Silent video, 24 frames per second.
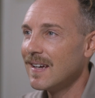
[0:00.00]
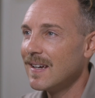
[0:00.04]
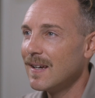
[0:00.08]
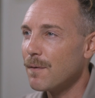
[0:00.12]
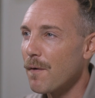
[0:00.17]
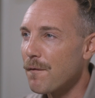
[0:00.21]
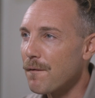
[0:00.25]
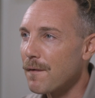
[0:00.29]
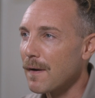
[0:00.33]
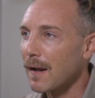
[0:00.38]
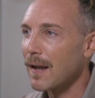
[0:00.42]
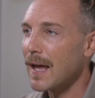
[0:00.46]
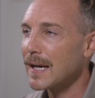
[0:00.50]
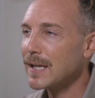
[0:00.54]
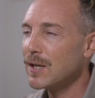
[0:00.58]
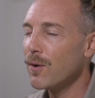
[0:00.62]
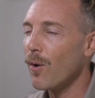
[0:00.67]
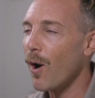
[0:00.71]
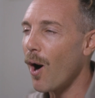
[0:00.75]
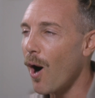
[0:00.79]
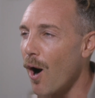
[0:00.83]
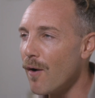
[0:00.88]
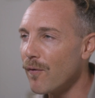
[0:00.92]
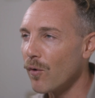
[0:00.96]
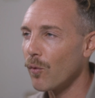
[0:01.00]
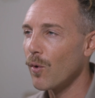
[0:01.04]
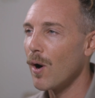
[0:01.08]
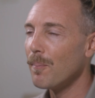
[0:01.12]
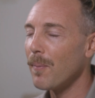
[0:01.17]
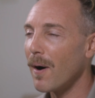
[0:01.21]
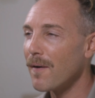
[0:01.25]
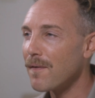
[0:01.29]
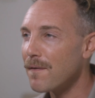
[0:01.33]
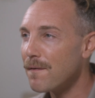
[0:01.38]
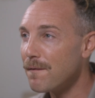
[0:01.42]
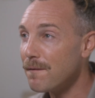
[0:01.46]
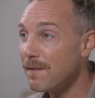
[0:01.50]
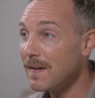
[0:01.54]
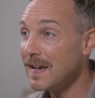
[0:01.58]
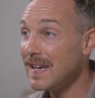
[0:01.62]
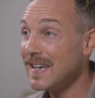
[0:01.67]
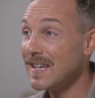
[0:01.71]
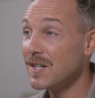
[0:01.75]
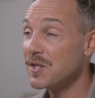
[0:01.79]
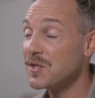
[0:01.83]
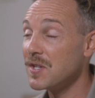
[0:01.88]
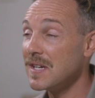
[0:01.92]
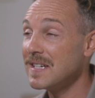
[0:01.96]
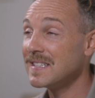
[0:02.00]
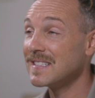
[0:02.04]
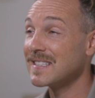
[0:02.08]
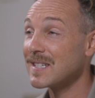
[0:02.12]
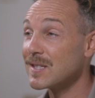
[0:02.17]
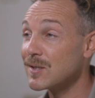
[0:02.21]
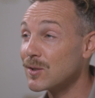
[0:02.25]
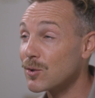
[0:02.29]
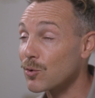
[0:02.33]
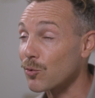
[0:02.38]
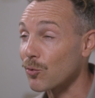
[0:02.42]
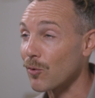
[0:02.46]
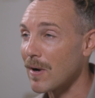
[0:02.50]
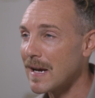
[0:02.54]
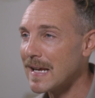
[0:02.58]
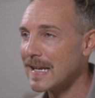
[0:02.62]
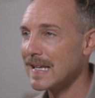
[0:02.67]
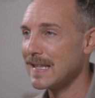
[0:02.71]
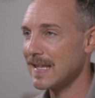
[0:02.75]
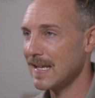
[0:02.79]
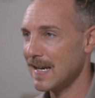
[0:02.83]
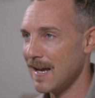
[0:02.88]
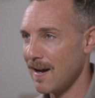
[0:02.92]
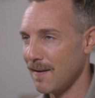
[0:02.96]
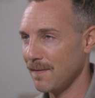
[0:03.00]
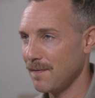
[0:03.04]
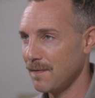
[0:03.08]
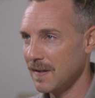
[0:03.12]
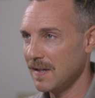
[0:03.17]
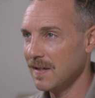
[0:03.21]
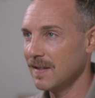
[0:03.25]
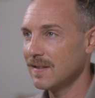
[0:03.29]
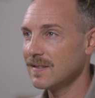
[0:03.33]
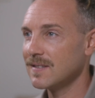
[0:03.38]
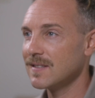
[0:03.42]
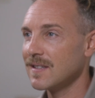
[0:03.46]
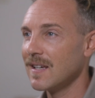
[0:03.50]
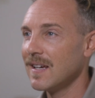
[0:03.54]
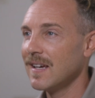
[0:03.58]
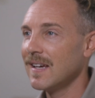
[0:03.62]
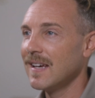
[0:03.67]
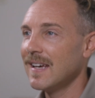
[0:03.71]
If you feel like you are overwhelmed by fear, Jesus is greater than our fears.